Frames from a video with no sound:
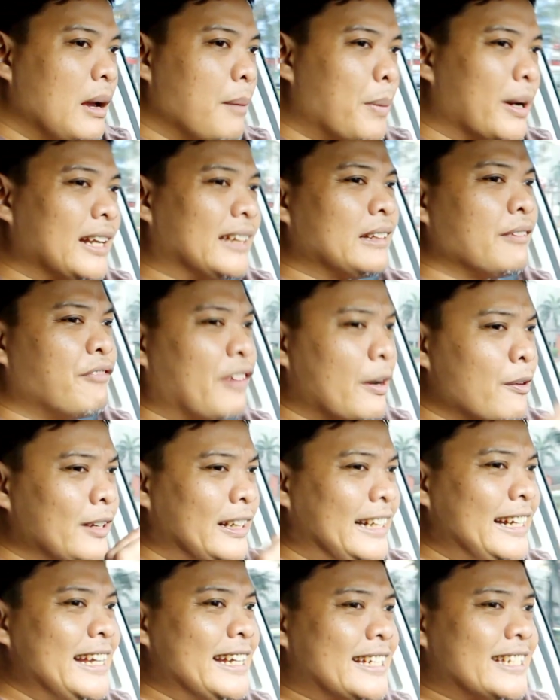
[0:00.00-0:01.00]
But at the very
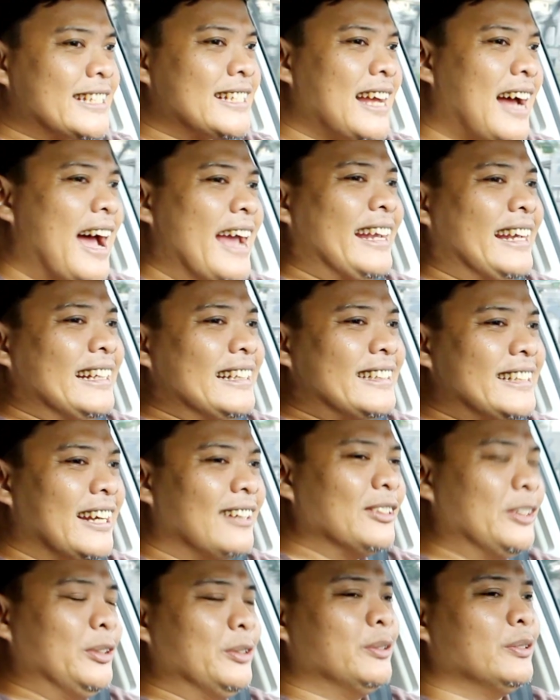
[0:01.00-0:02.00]
least, I can
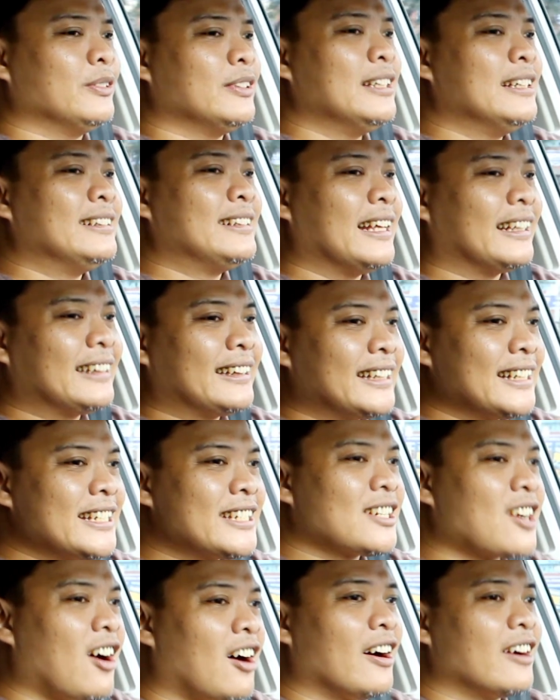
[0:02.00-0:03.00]
tell you that
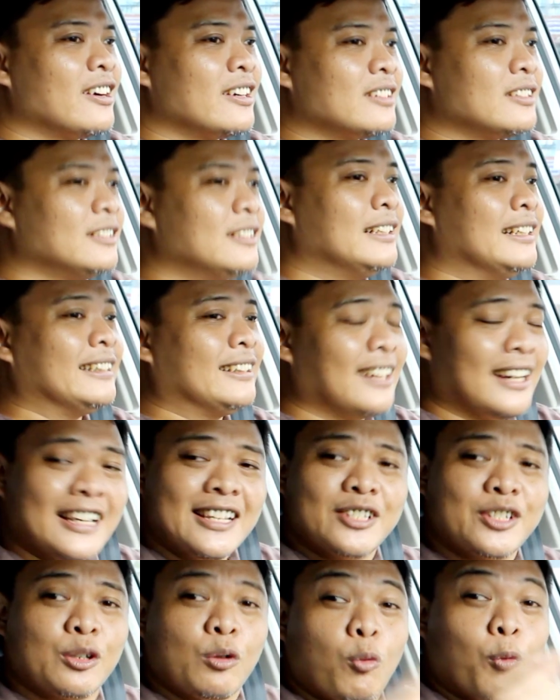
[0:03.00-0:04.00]
this car
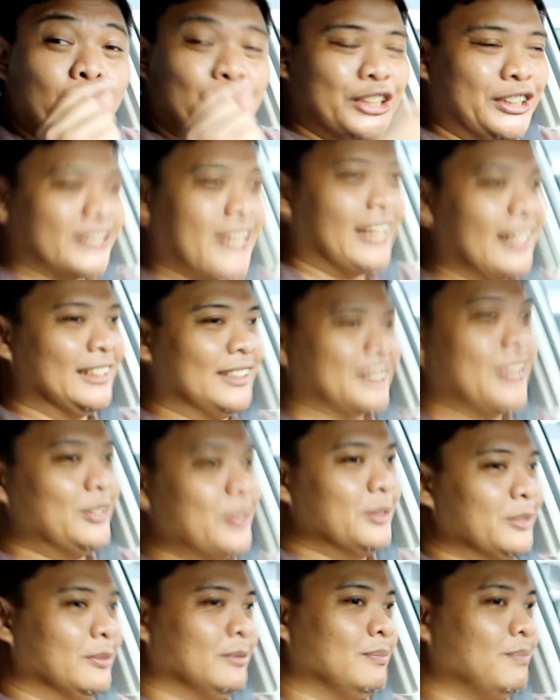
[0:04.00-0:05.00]
does what you tell it to
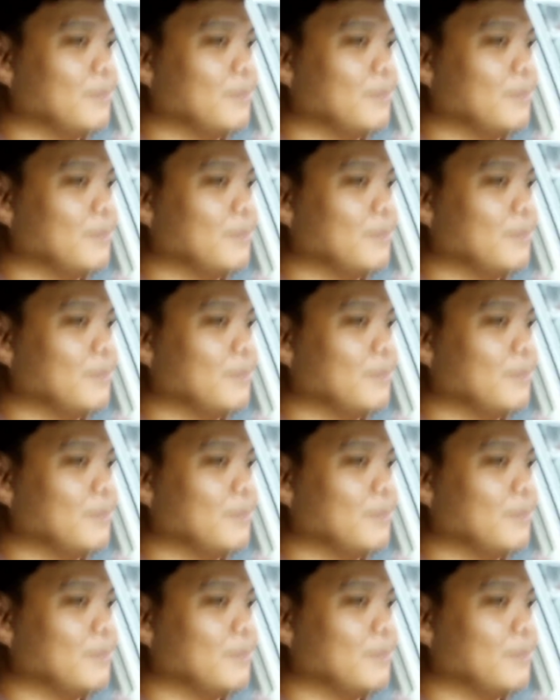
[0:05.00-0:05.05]
do.